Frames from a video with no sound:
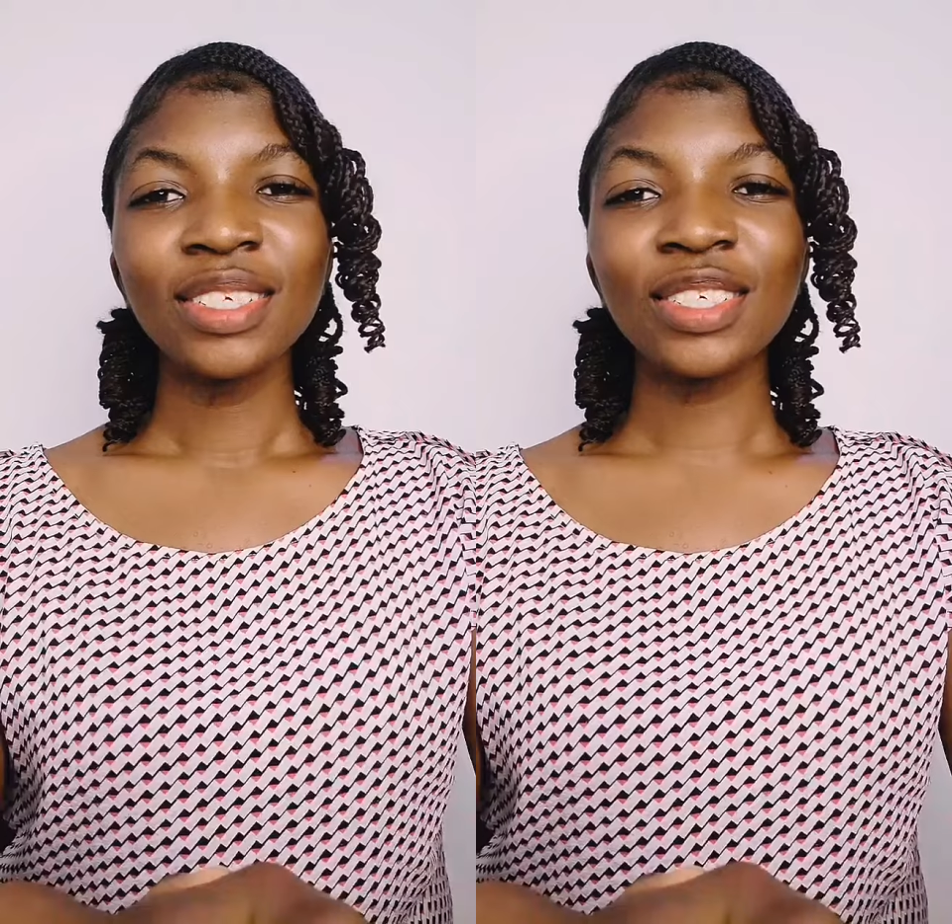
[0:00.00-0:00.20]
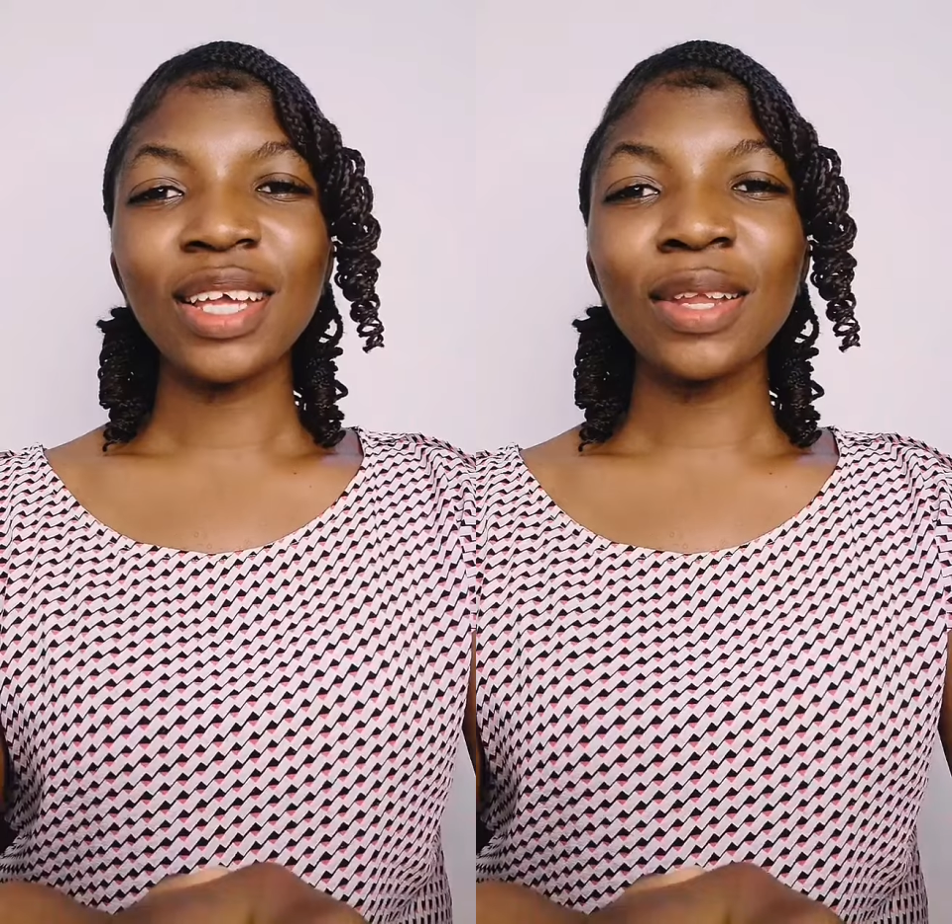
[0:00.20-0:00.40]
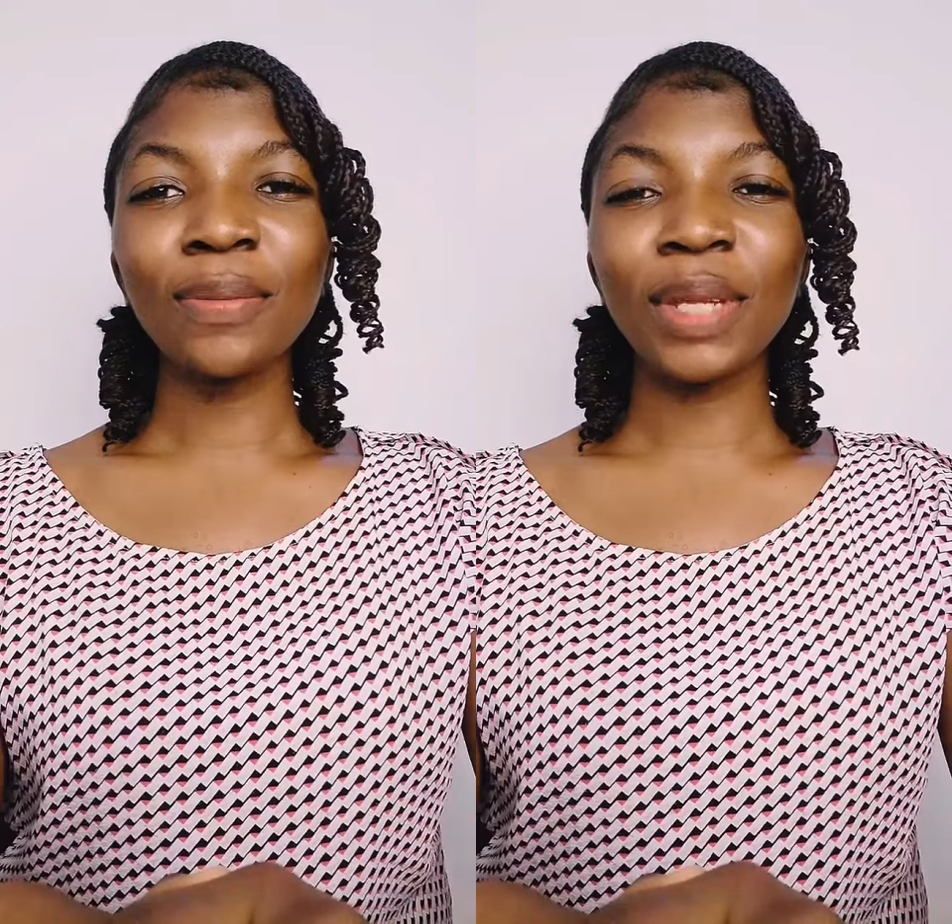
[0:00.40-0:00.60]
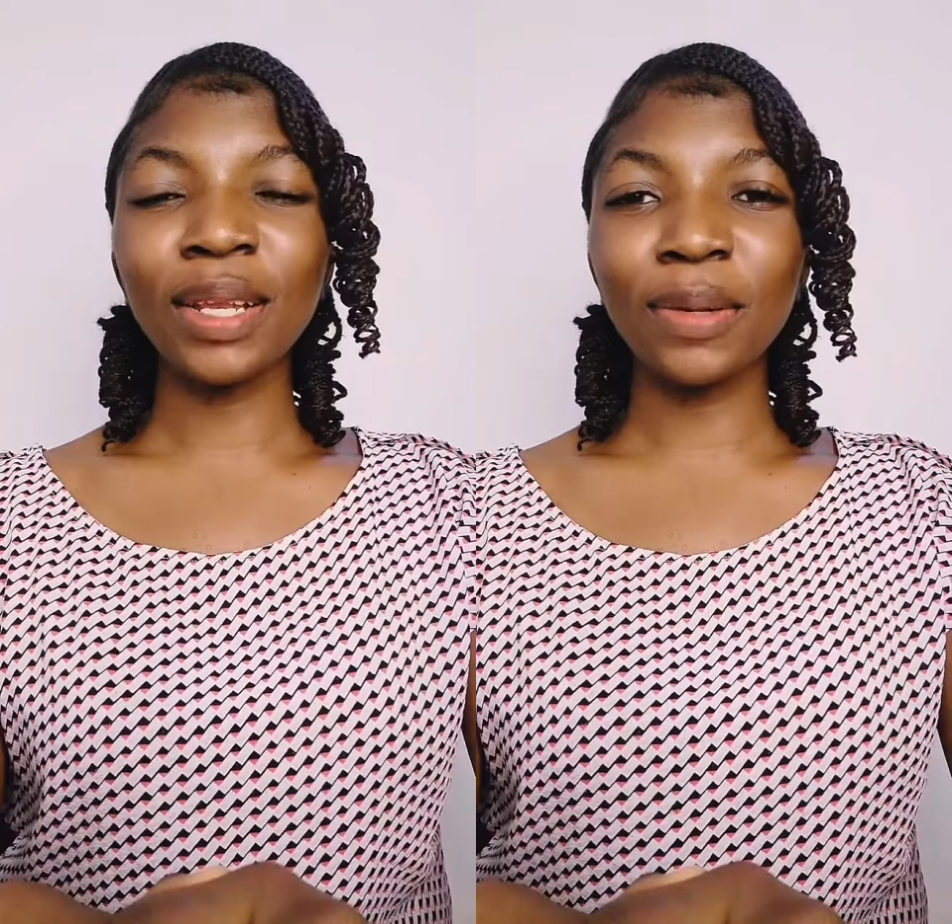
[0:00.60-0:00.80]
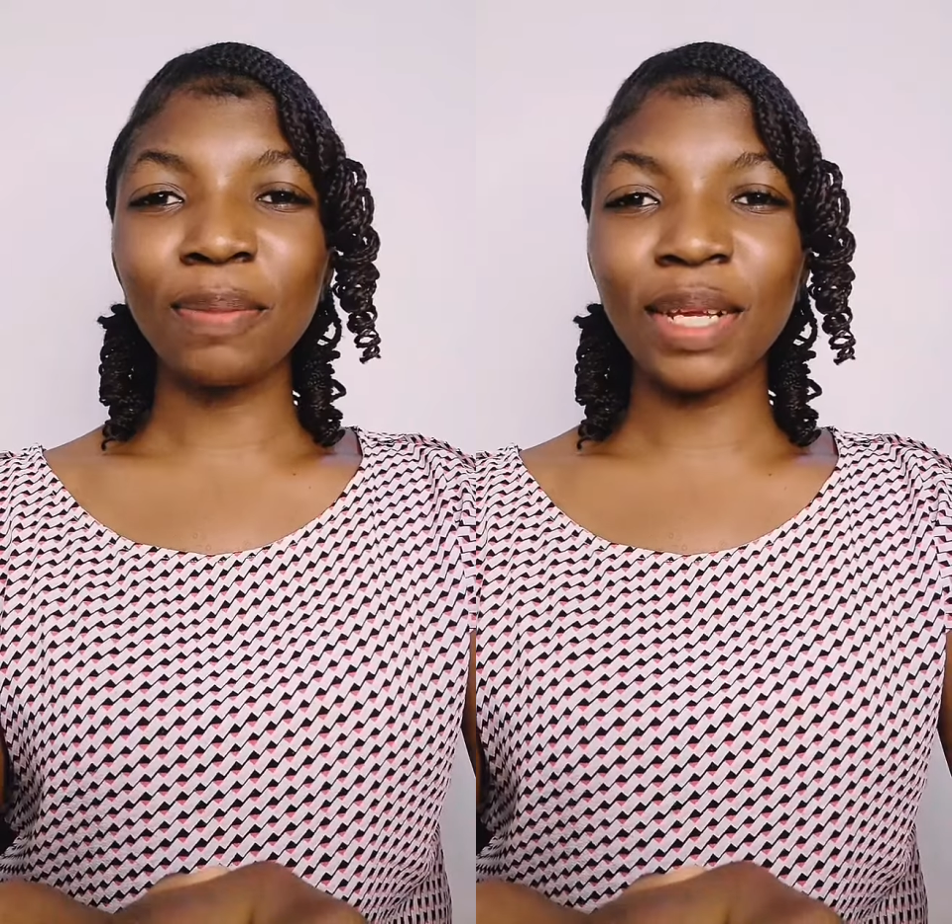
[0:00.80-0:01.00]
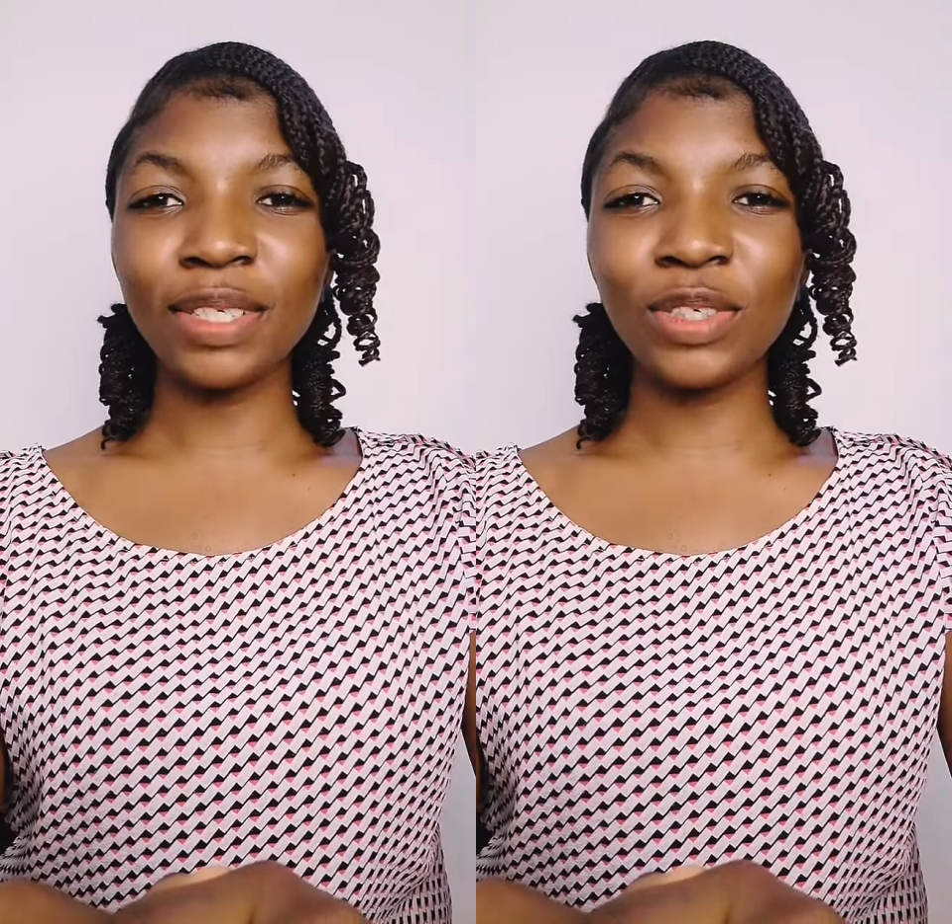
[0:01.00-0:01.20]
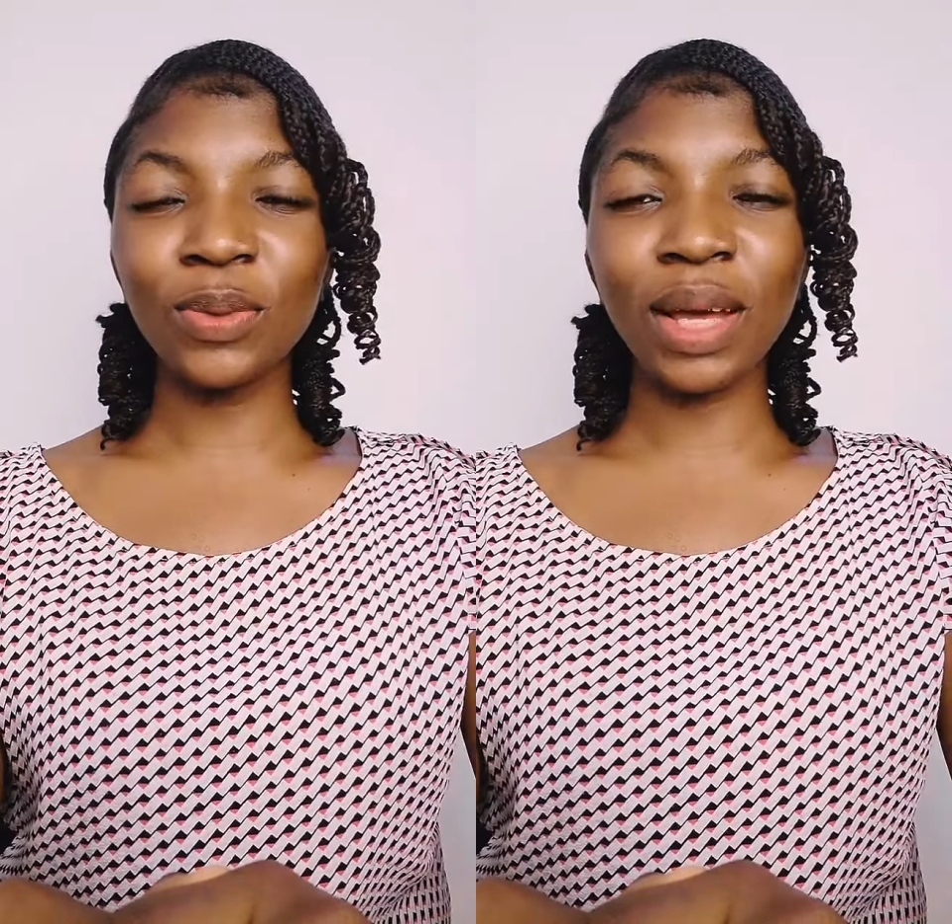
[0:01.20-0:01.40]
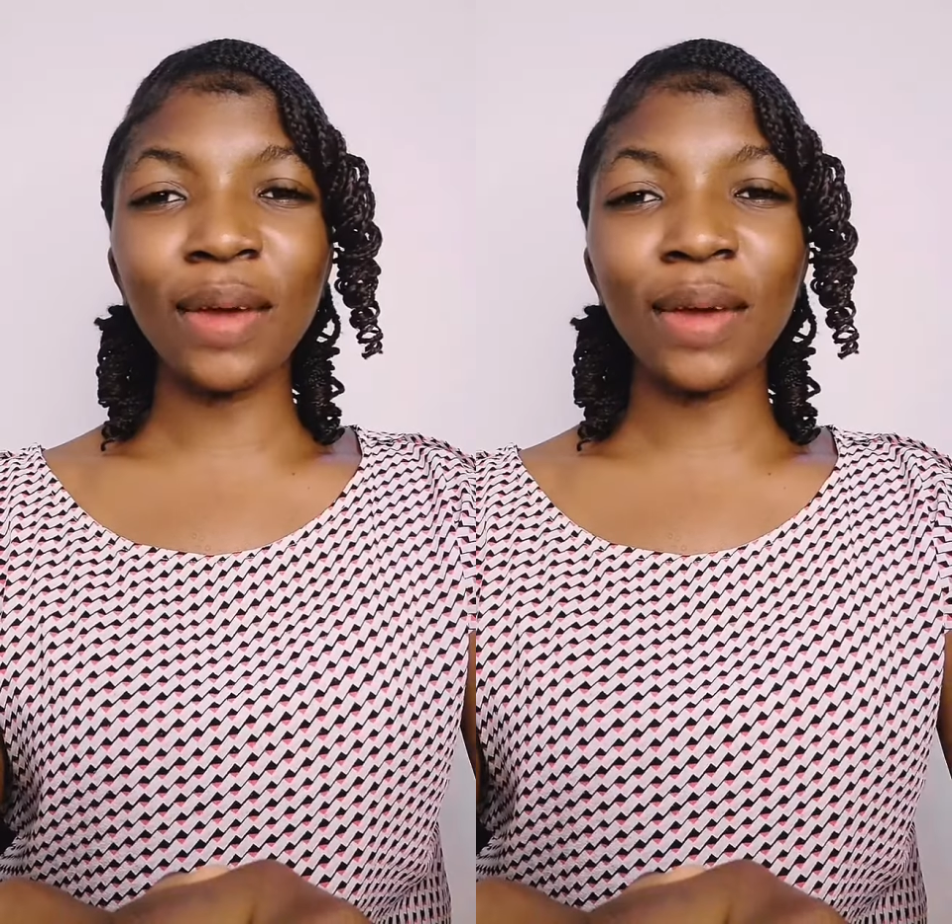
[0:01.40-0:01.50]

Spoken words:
Shalom, the Lord bless you.